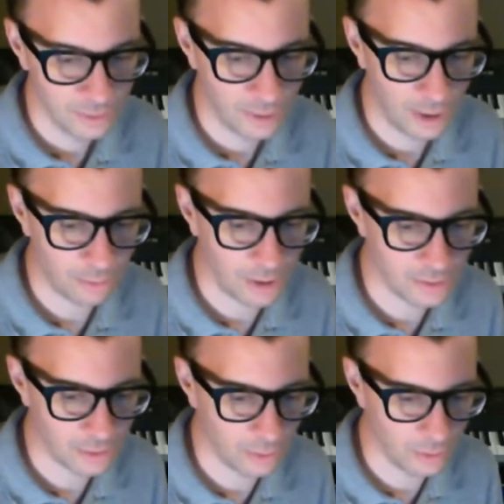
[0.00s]
All right,
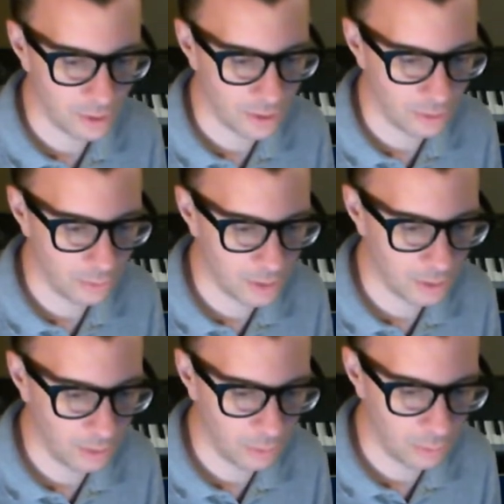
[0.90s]
so here we
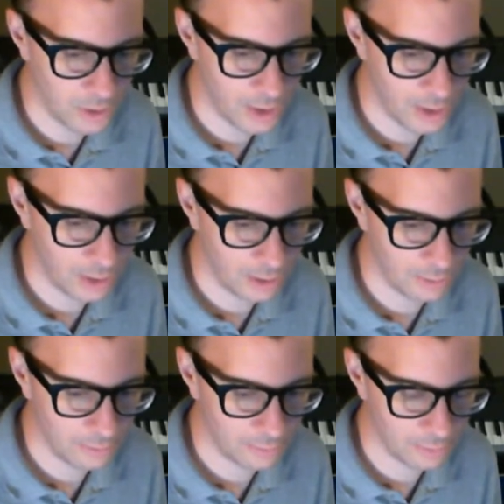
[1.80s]
go. We
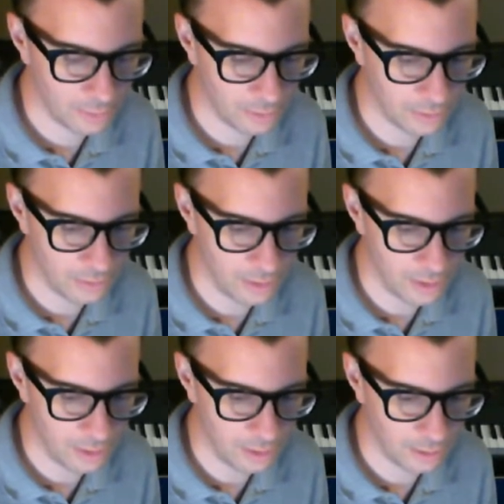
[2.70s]
have
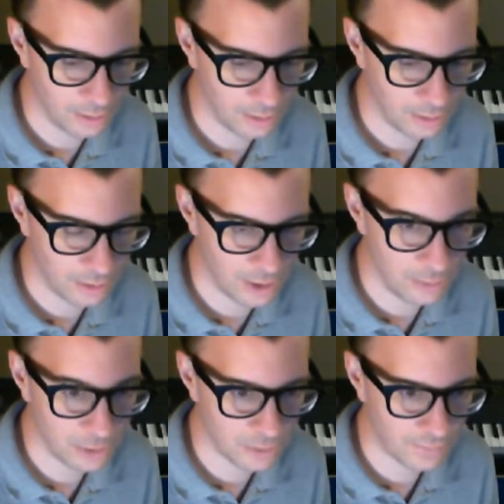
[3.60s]
the
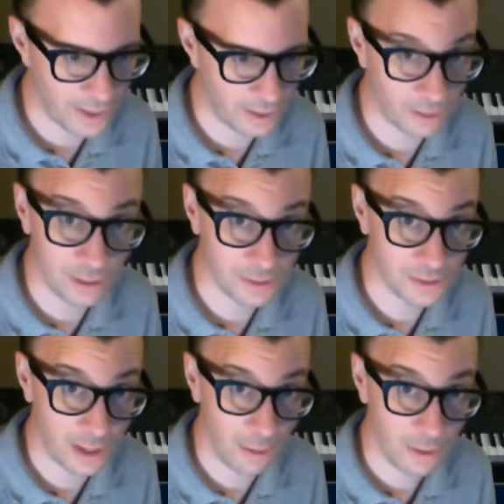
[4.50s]
image file all set
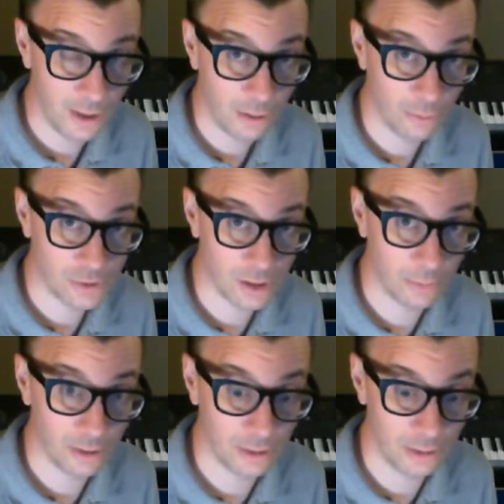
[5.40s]
up, which I'm going
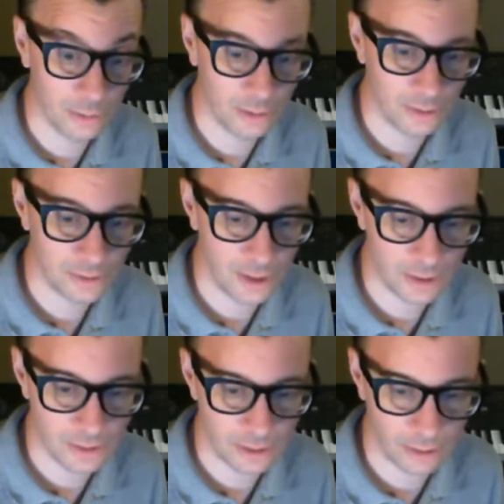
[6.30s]
to load onto
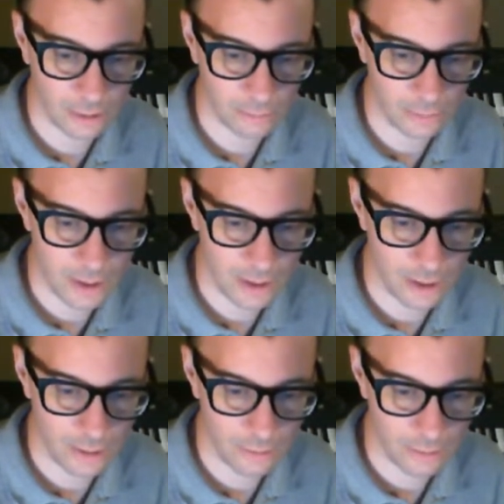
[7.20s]
SD card right
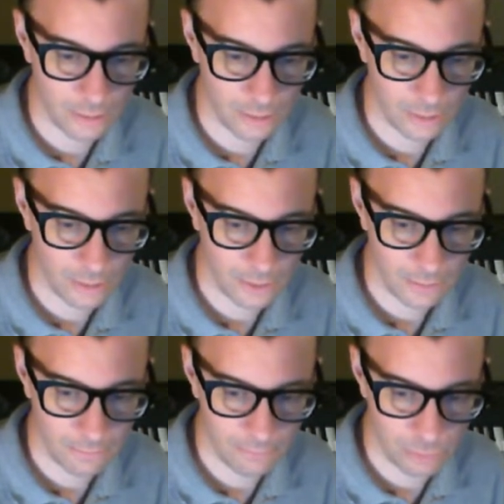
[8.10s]
now. Boom.